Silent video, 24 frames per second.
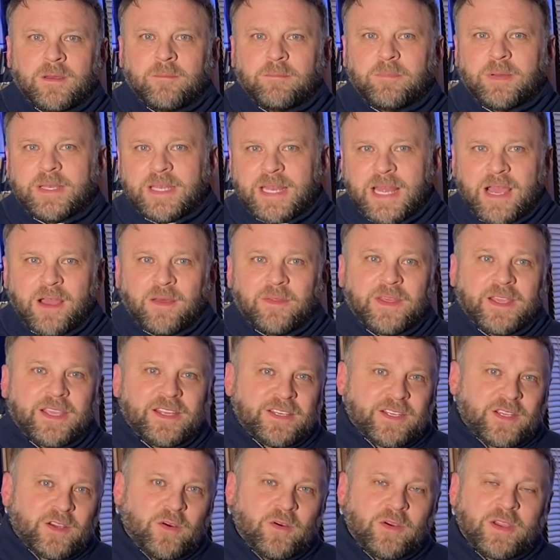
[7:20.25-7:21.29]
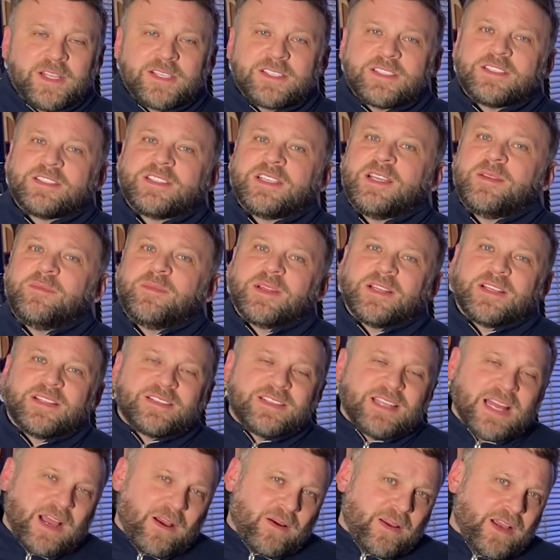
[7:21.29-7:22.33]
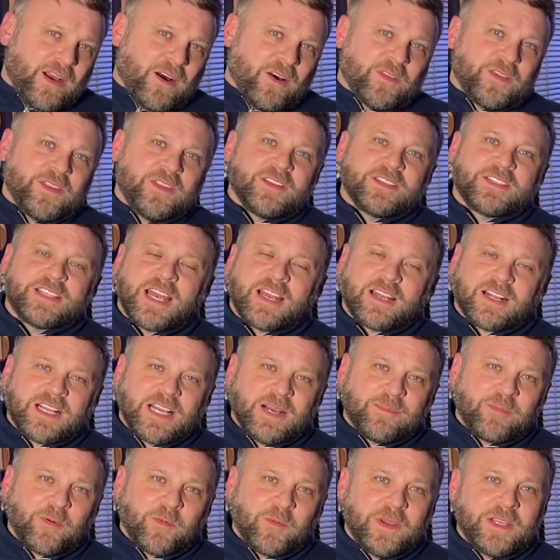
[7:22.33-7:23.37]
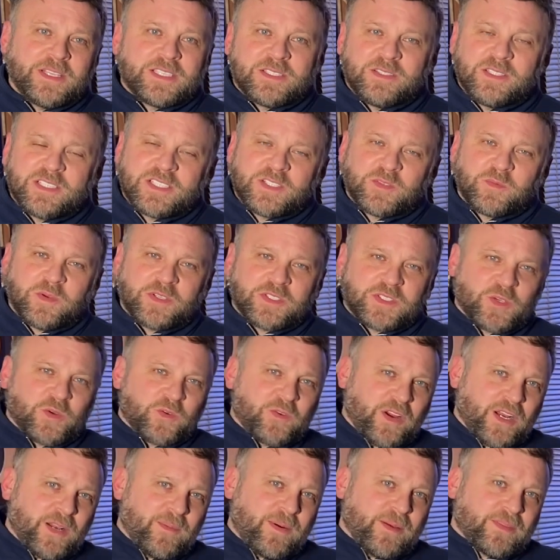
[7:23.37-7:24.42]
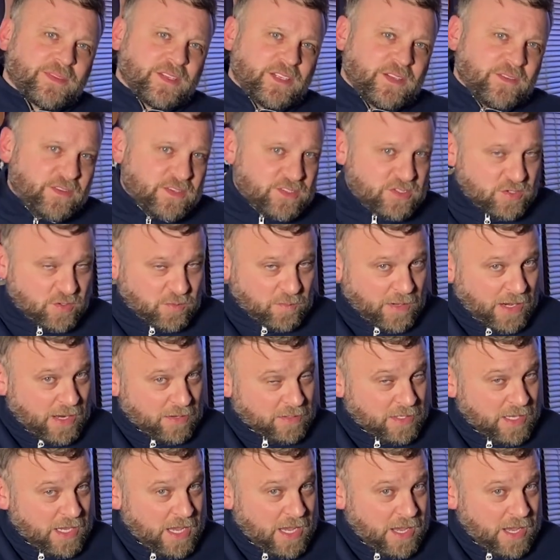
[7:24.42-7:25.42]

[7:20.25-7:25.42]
But now they get to go against a team that is now healthy, that's had a couple weeks. And this is what's so great about the divisional round.